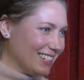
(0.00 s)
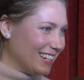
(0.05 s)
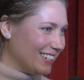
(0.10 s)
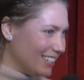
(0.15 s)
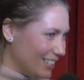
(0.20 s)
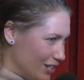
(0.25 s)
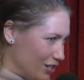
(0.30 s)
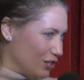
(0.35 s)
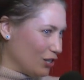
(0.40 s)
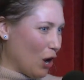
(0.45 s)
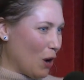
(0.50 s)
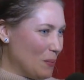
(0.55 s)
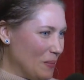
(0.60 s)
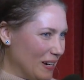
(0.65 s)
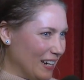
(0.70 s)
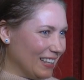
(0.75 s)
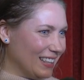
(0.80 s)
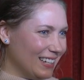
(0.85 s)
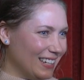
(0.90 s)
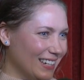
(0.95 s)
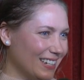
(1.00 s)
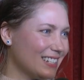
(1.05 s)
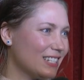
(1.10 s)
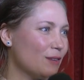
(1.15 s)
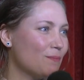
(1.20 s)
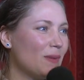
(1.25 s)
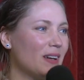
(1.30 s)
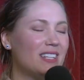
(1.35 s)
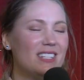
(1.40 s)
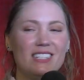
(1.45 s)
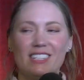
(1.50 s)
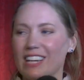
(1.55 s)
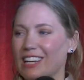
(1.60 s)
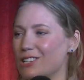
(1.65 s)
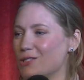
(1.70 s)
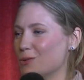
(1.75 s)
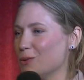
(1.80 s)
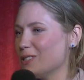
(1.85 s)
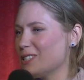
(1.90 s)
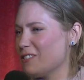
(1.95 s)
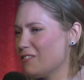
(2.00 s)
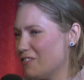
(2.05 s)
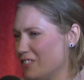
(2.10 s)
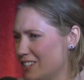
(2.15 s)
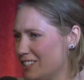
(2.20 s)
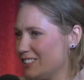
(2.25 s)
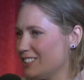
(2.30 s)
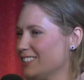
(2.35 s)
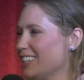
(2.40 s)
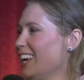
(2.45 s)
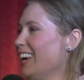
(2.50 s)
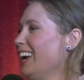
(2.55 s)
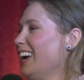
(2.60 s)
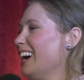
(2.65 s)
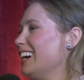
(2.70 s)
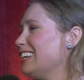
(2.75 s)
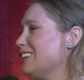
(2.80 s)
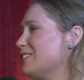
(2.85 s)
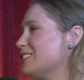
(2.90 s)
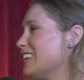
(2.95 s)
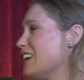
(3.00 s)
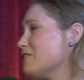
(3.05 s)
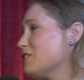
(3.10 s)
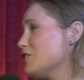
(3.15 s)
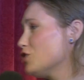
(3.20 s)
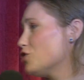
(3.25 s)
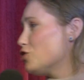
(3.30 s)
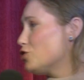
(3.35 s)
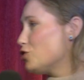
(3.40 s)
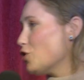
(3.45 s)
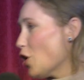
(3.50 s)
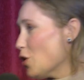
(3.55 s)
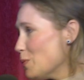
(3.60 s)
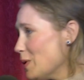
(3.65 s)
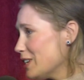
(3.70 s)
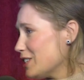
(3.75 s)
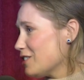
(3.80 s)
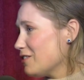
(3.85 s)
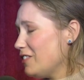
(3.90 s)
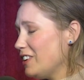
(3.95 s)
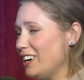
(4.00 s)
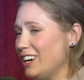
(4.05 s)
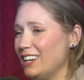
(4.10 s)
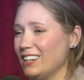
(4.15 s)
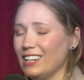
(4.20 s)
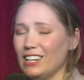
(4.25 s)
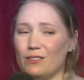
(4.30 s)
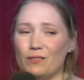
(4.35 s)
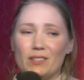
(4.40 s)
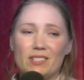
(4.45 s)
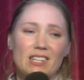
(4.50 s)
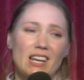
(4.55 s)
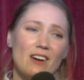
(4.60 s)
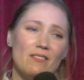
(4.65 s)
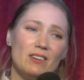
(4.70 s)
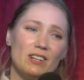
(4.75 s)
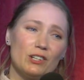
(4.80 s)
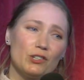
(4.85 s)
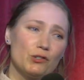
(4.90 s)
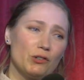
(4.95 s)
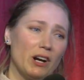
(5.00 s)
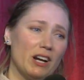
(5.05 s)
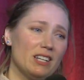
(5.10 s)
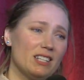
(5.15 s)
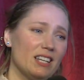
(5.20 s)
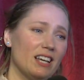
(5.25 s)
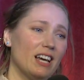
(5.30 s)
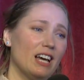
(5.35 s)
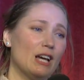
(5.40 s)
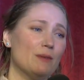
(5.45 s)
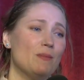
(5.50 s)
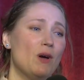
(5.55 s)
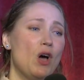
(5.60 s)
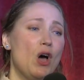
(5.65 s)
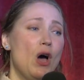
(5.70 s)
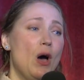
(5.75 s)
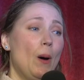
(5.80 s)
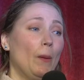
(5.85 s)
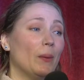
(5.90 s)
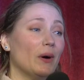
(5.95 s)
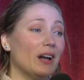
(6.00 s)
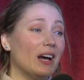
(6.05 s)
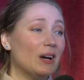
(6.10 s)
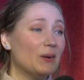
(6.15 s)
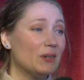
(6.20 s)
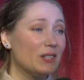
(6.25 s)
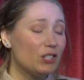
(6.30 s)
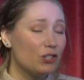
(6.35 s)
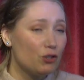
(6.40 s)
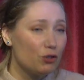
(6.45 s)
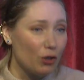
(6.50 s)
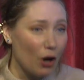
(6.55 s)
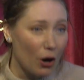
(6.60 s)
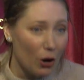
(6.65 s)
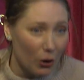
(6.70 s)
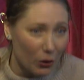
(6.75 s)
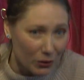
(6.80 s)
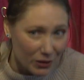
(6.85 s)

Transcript: I did so many things, and my schedule was filled, and I was having so much fun, and I was having a great time, but I was so